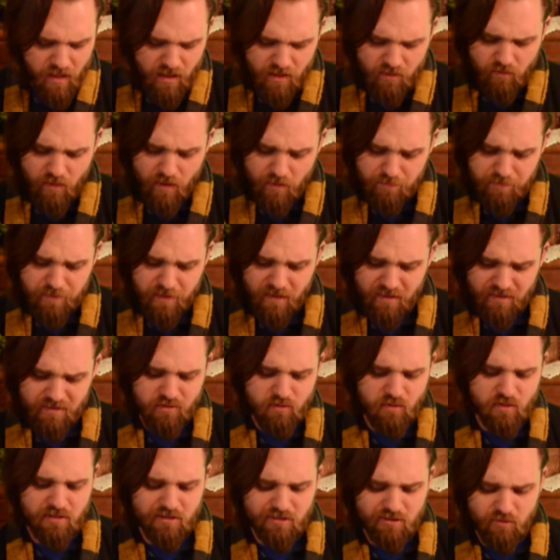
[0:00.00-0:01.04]
while Piers
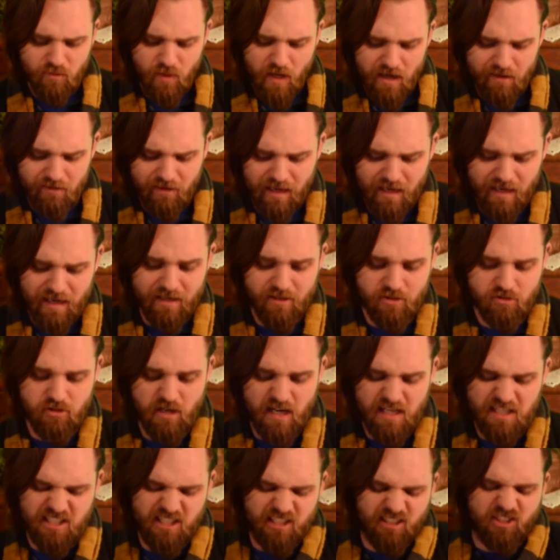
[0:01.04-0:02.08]
was swearing it had
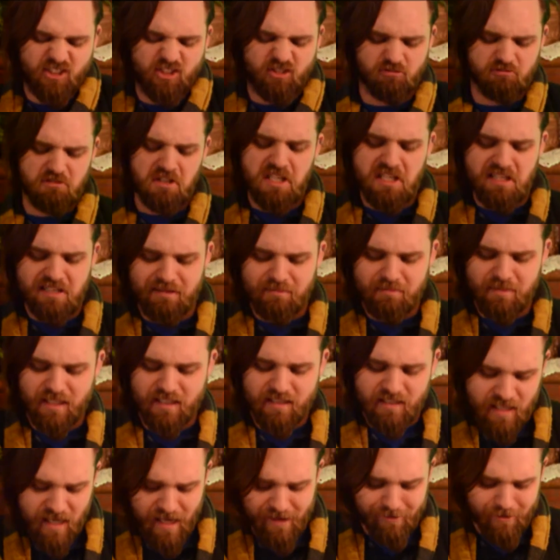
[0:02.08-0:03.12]
tried to squeeze him to
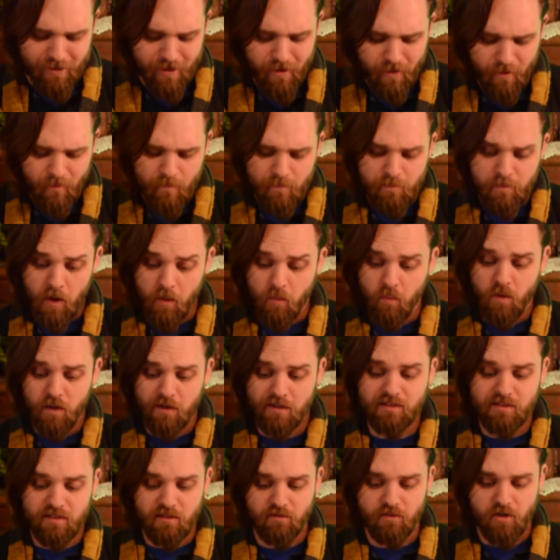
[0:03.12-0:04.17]
death. But
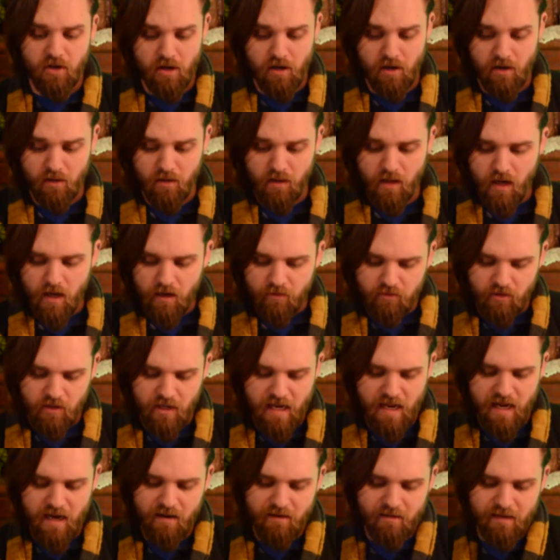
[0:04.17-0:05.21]
worst of all, for
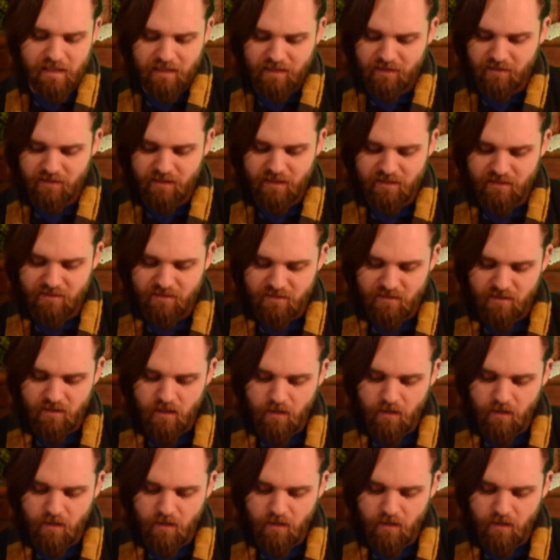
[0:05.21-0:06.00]
Harry at least,